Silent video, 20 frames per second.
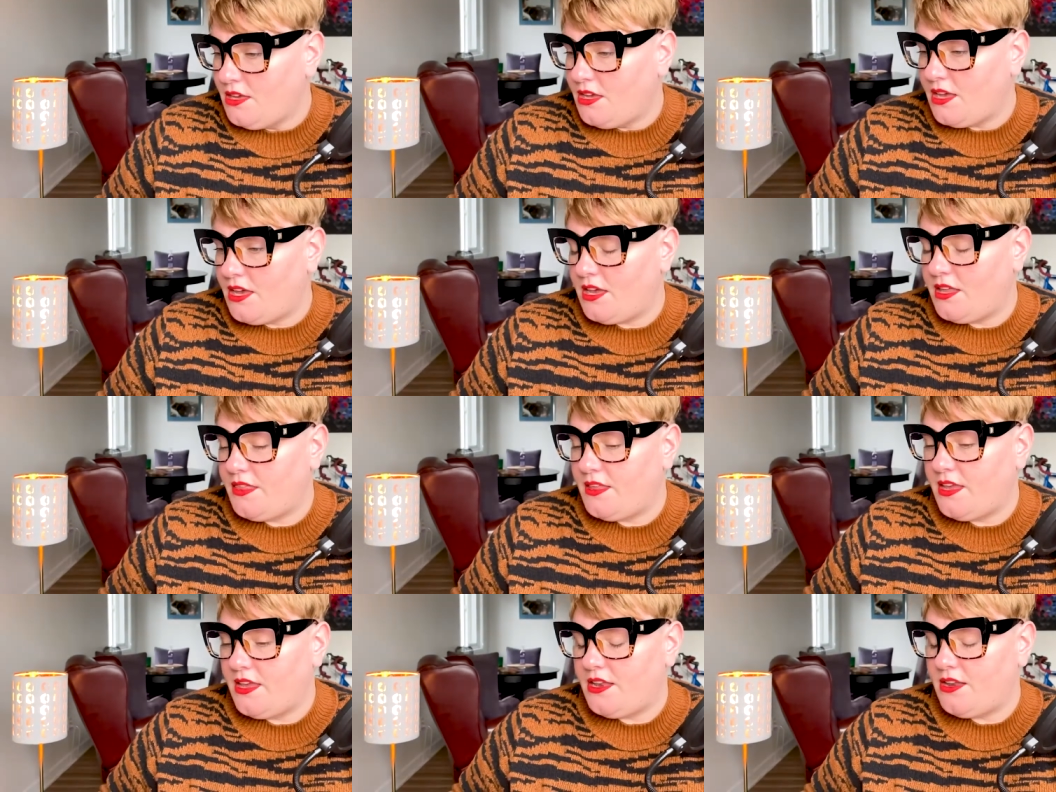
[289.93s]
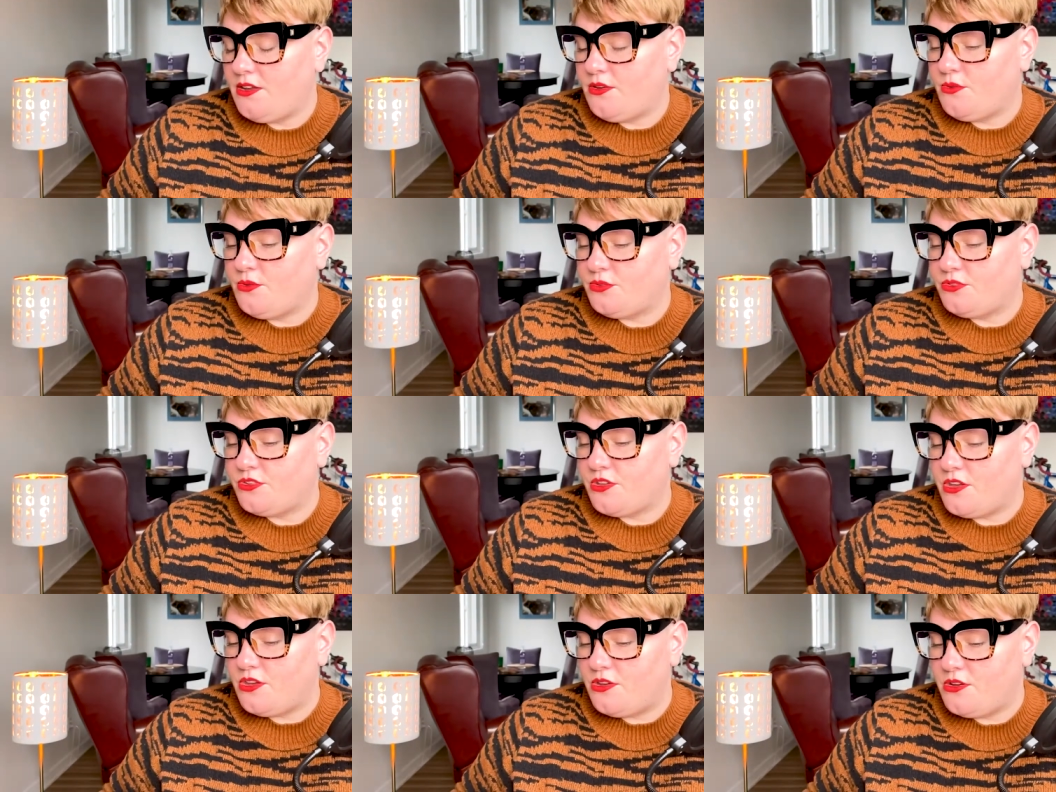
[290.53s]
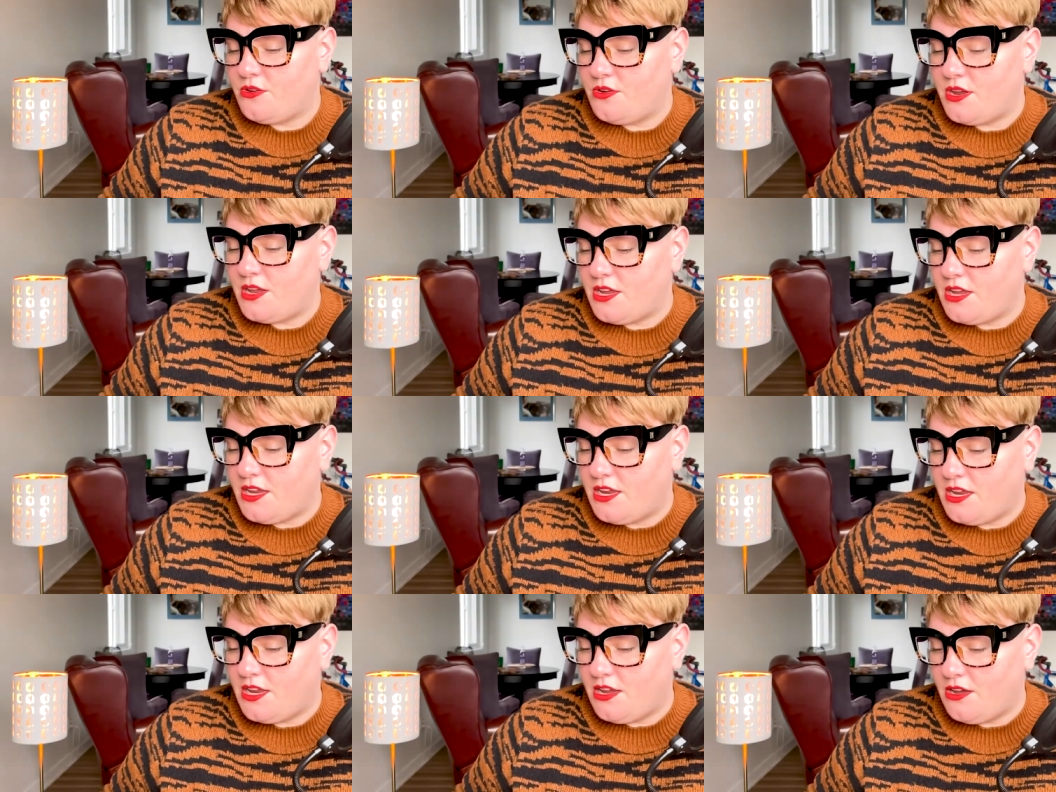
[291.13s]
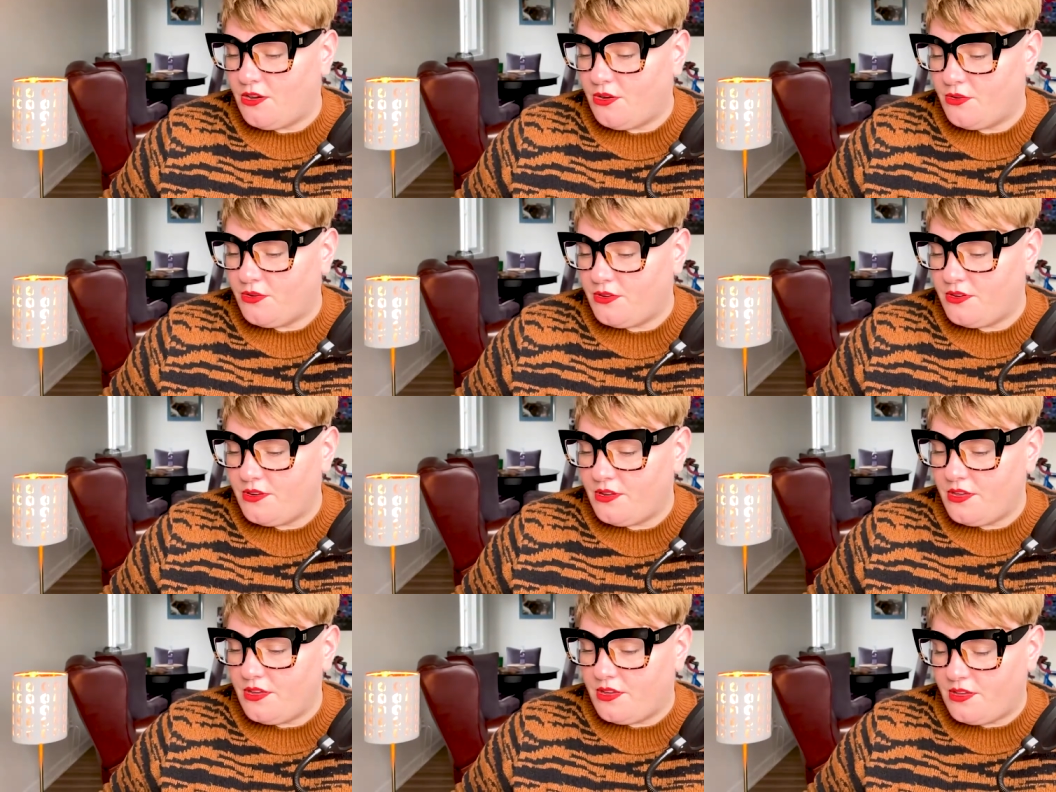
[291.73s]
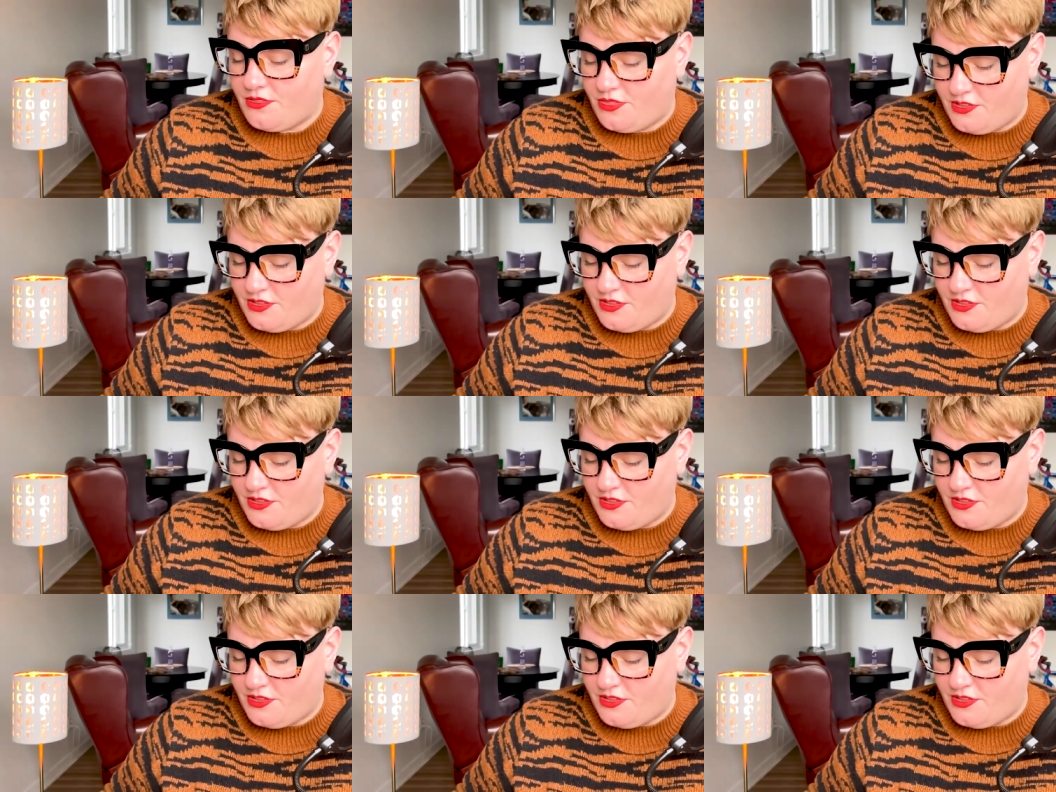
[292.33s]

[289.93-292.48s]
and then also a, on uh,